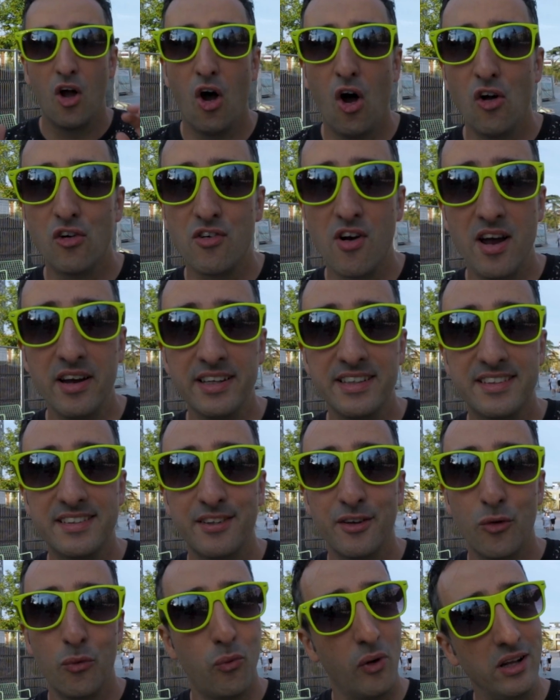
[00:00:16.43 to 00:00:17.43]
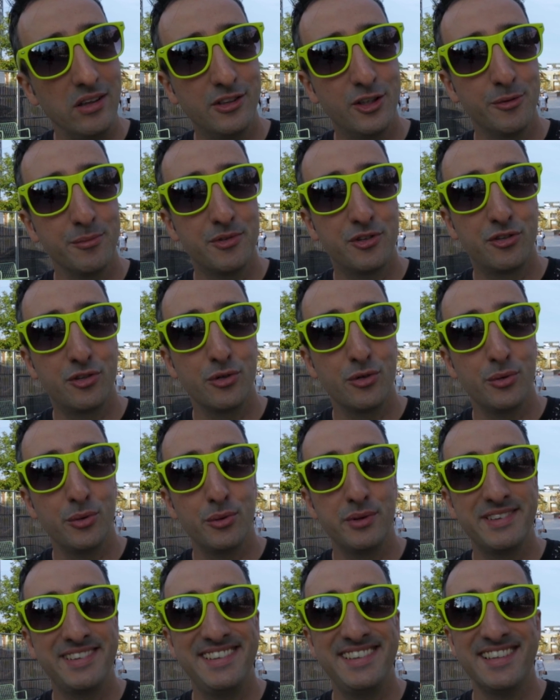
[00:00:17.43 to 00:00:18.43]
Alright, welcome
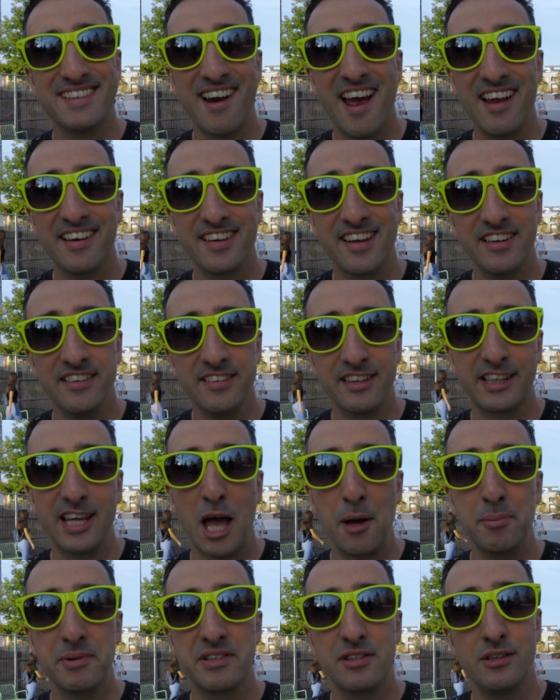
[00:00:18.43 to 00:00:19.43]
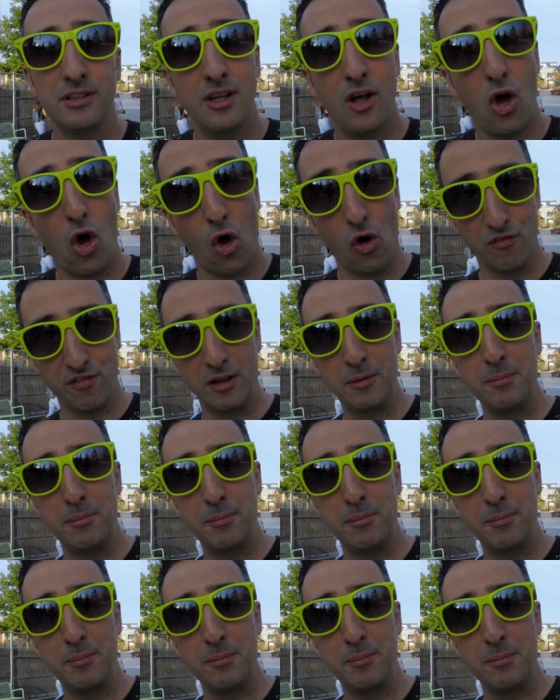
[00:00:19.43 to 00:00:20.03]
to Tirana, the capital of